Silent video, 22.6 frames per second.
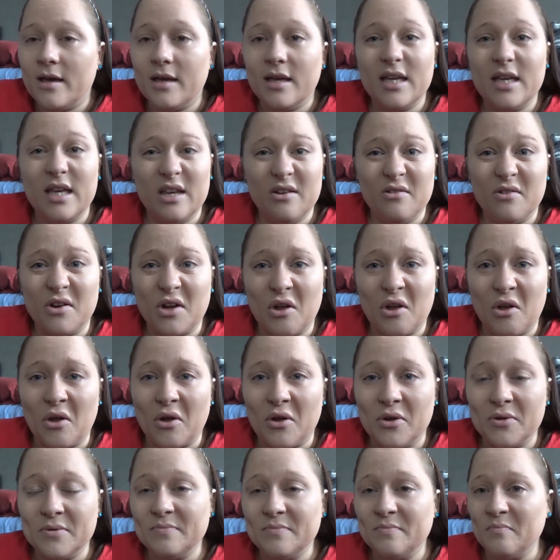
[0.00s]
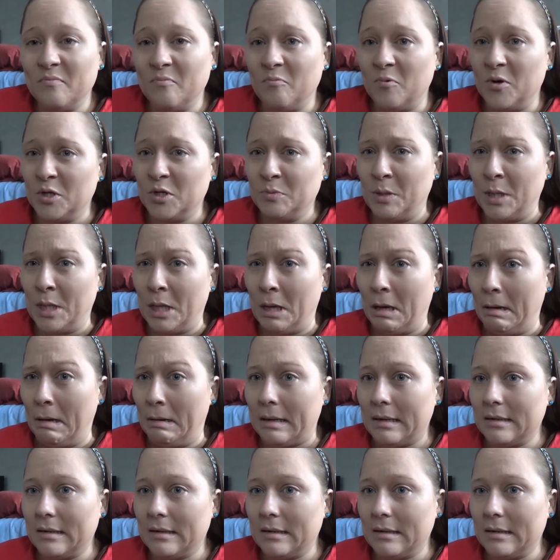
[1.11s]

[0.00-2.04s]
Here I go. Wish me luck.